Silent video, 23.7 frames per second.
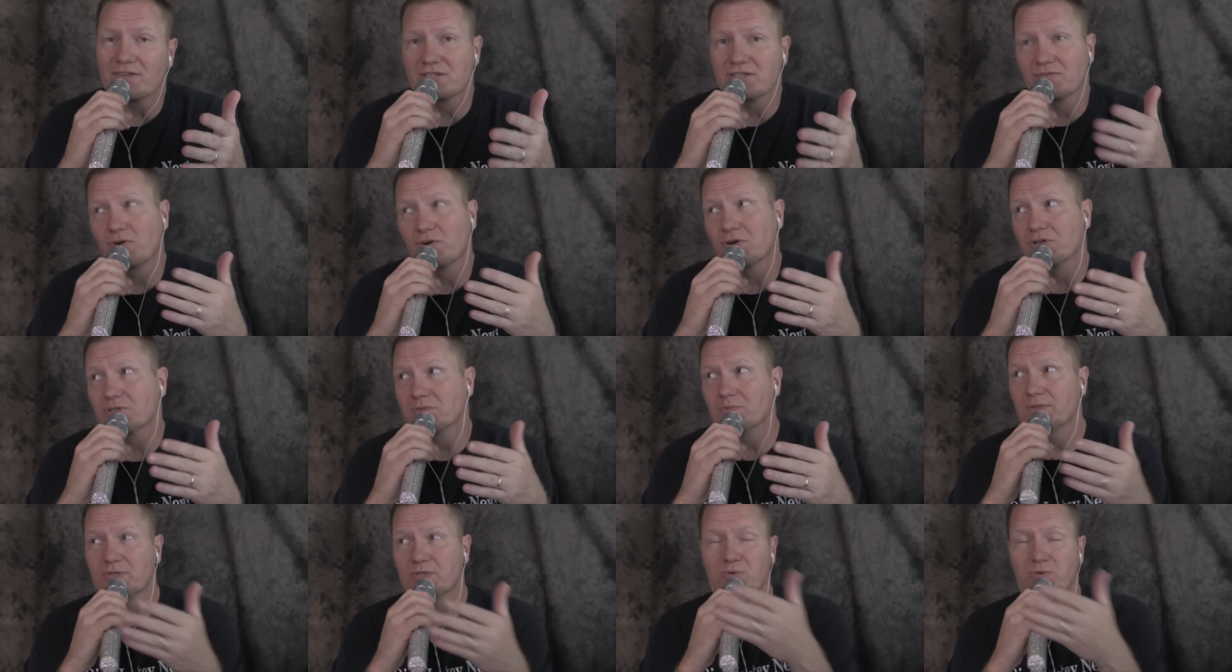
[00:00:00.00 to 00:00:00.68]
of course,
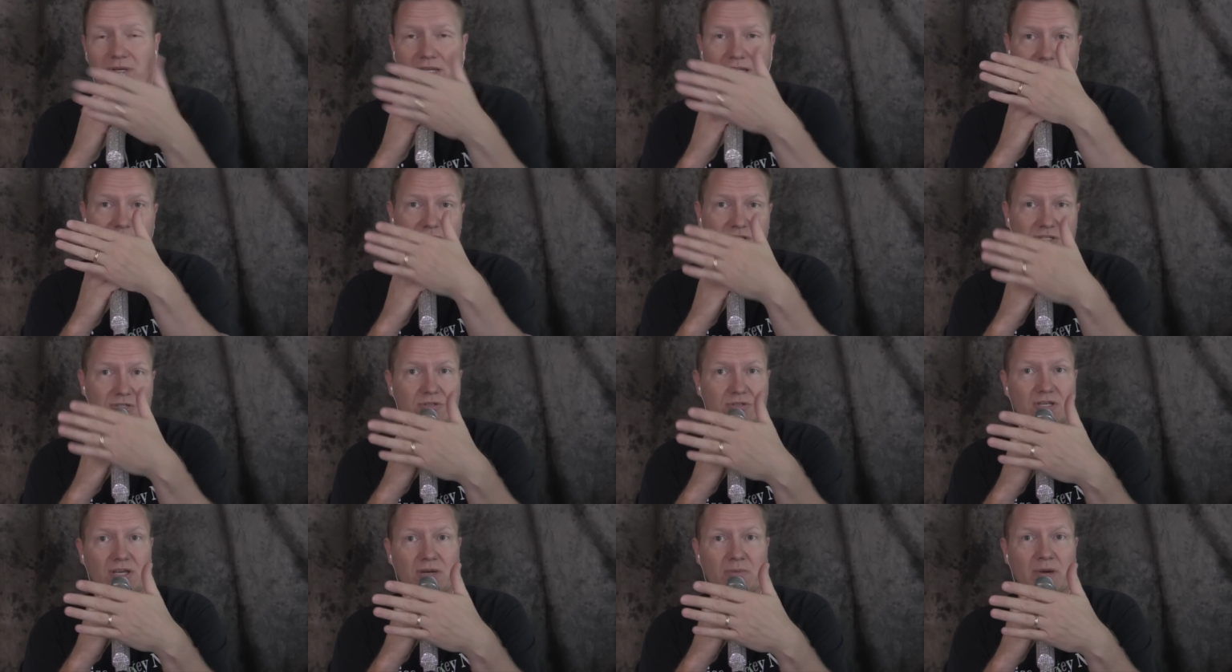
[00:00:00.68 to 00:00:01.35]
between a
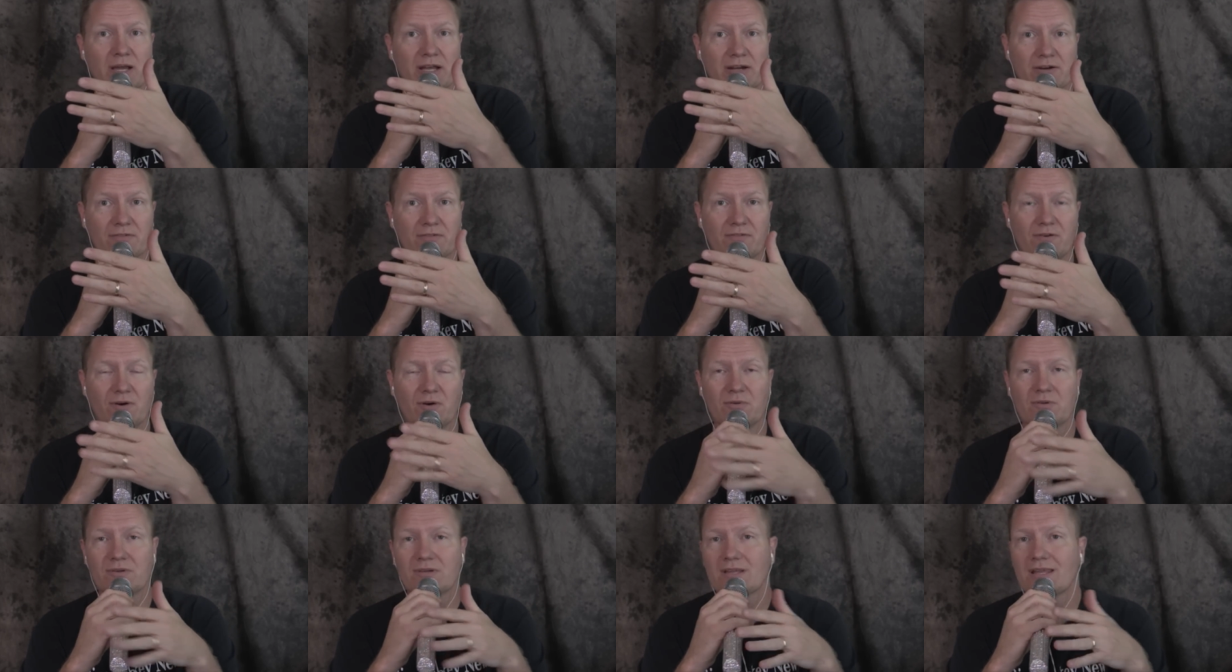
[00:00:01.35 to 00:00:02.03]
studio
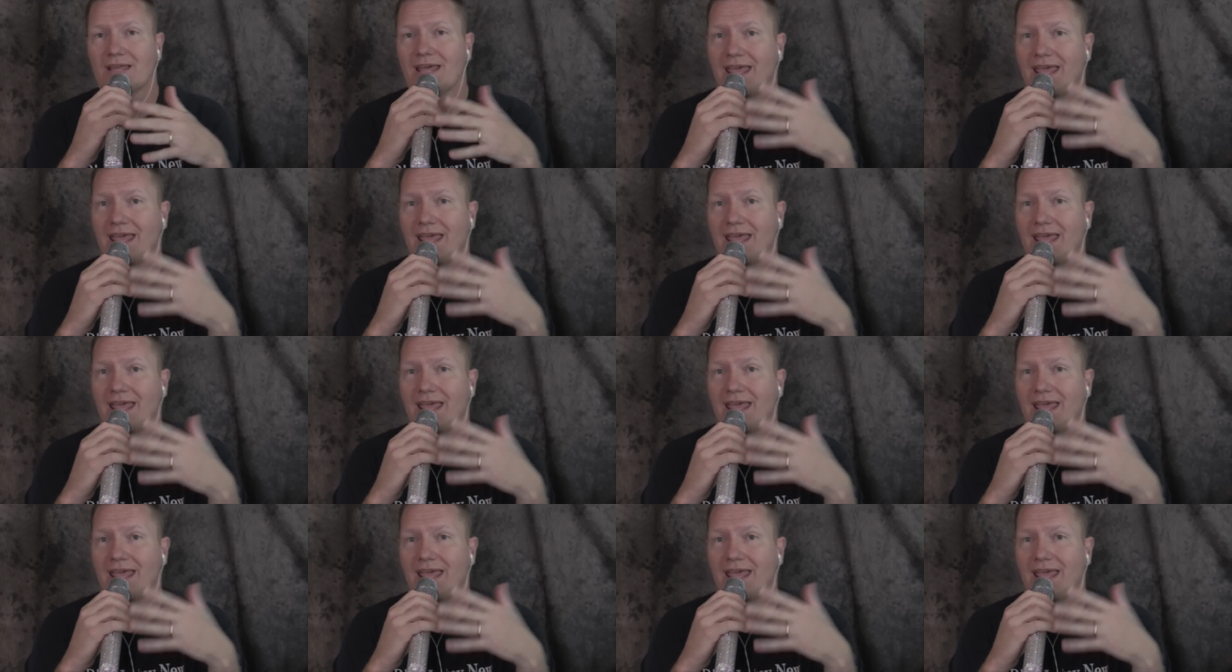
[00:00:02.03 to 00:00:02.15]
microphone